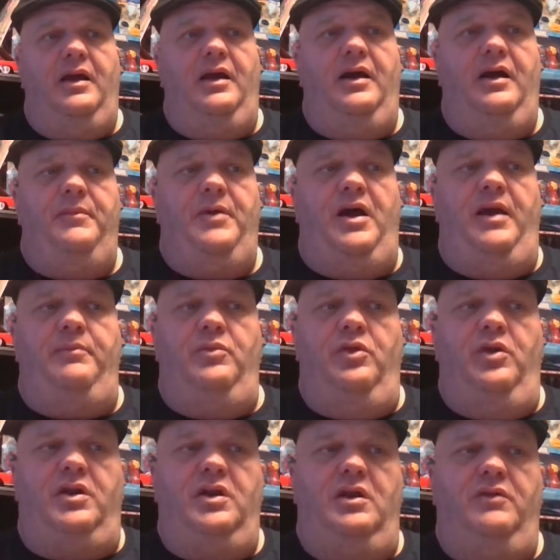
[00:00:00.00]
Um, I'm
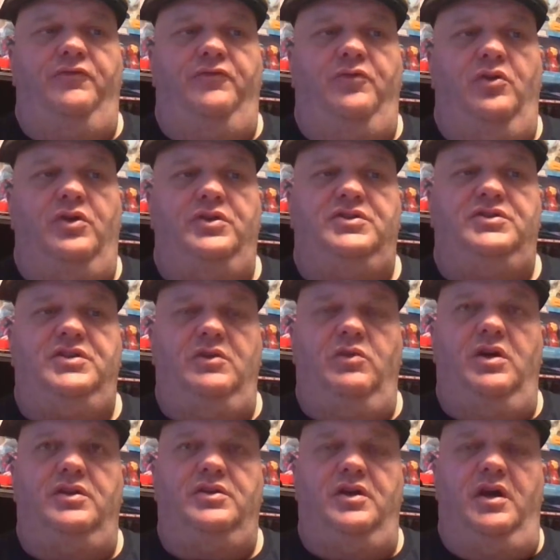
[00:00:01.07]
looking forward to see
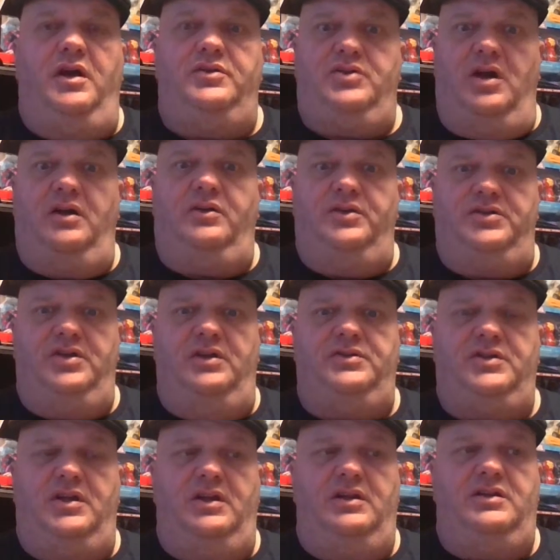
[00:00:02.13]
what uh, John
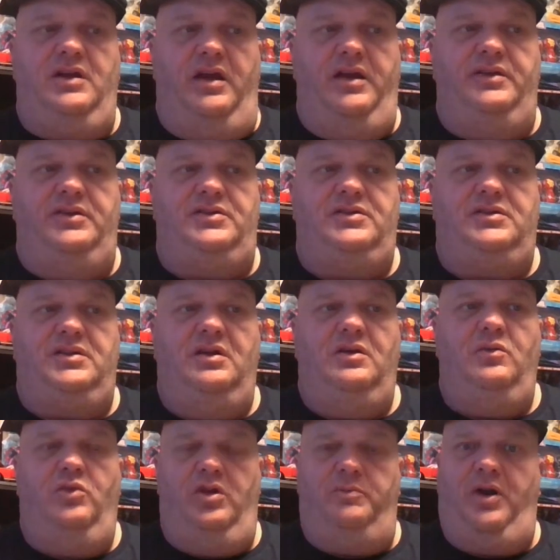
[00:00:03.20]
Krasinski does
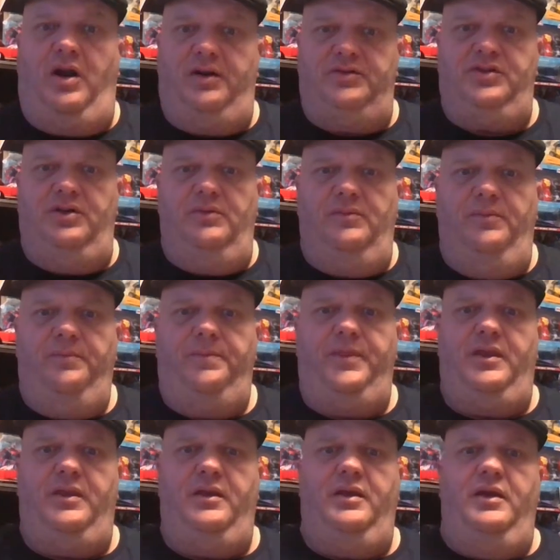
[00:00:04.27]
with part two.
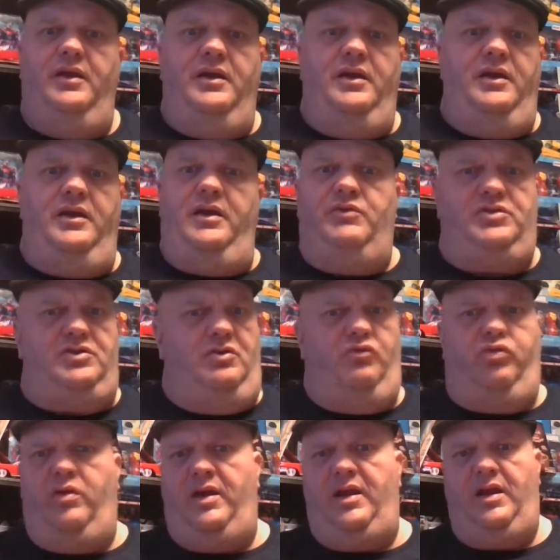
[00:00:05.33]
He was
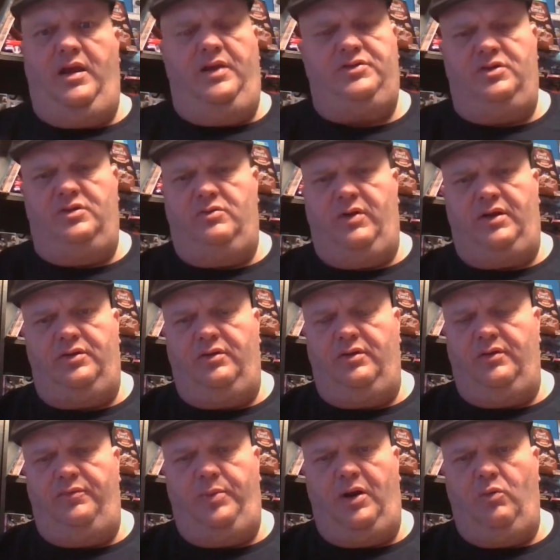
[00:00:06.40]
great as the
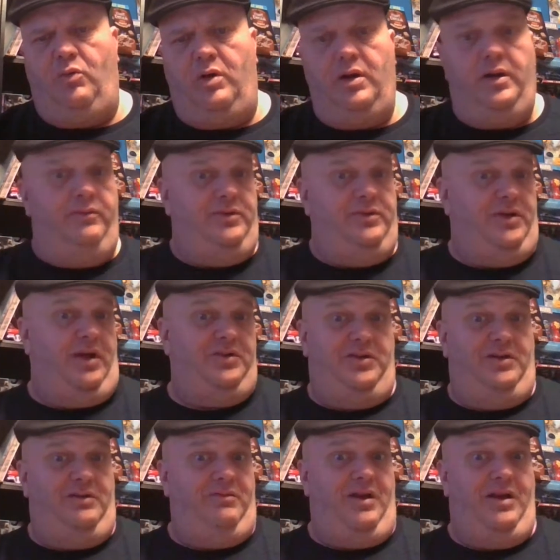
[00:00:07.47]
director in part one. He was
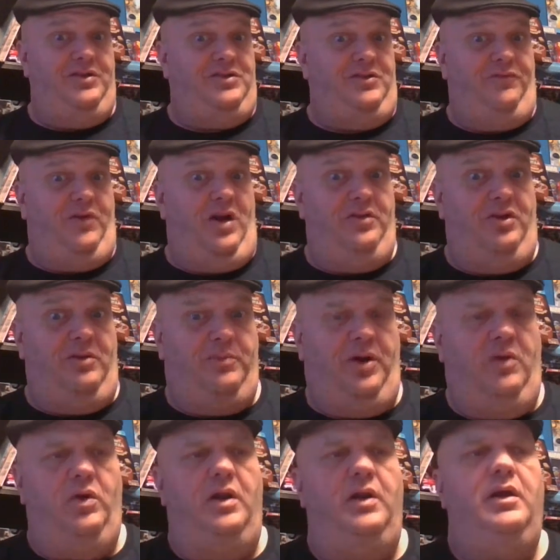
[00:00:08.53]
actually great as the father in
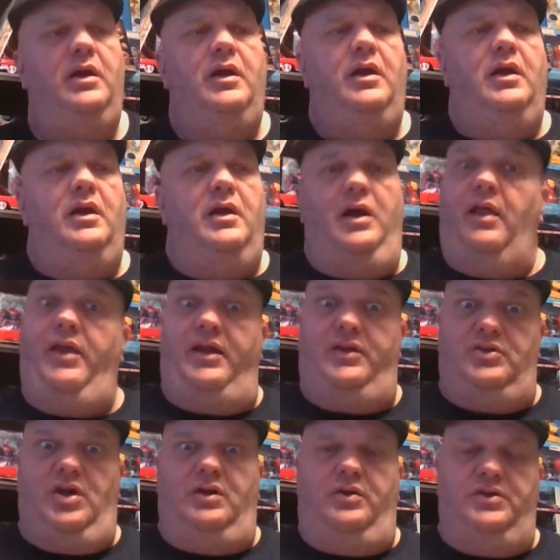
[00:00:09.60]
part one. I like
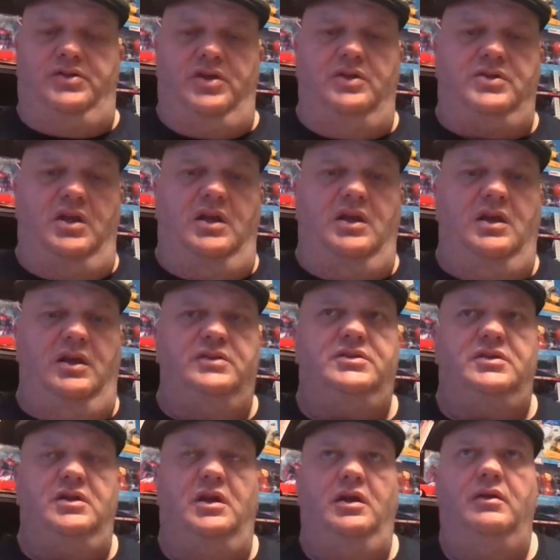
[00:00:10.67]
John Krasinski.
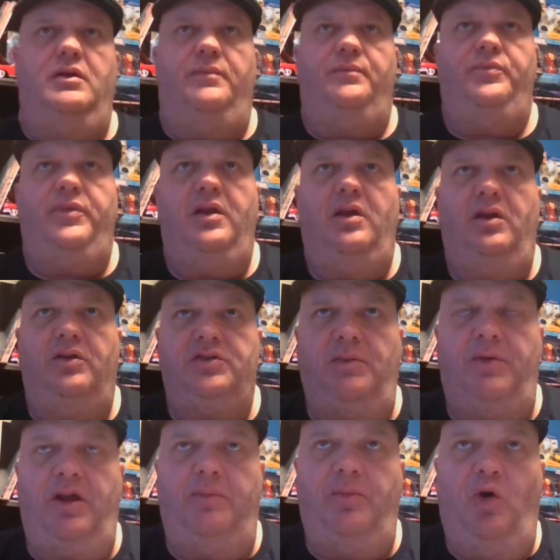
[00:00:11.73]
He's uh,
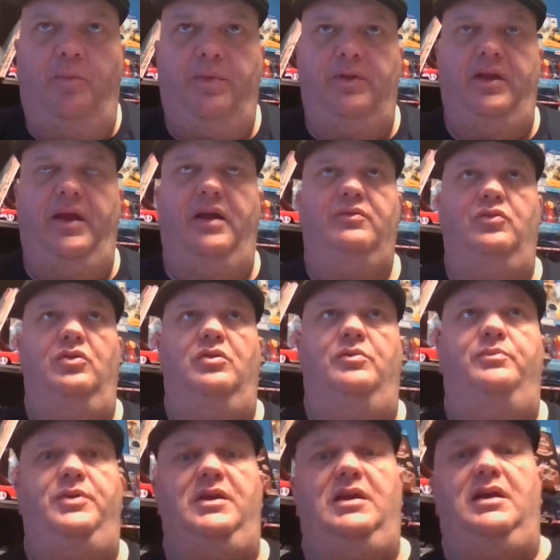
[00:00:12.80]
somebody I'm hoping that
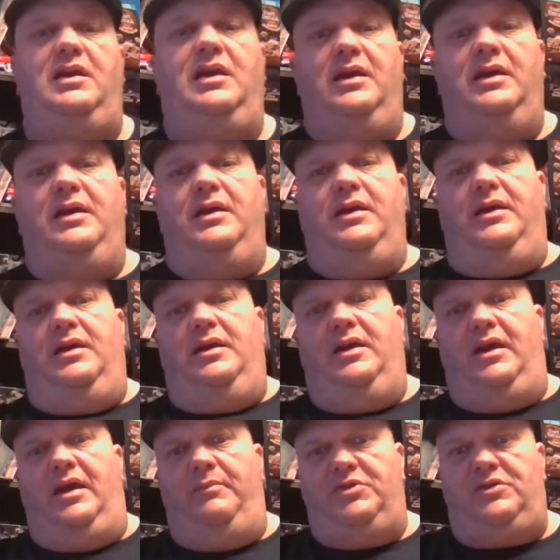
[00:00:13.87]
will be
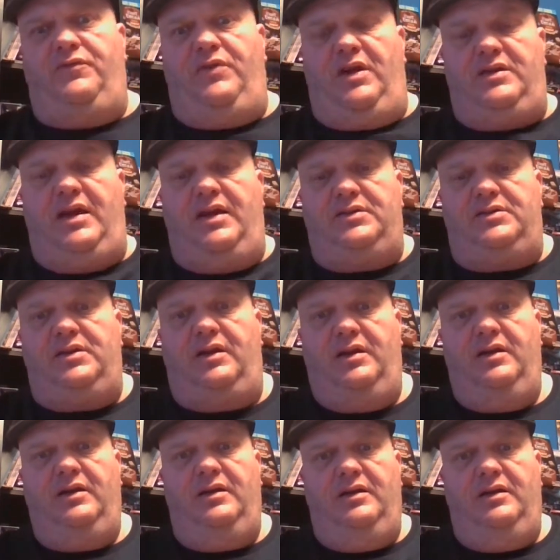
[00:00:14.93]
uh, Mr. Fantastic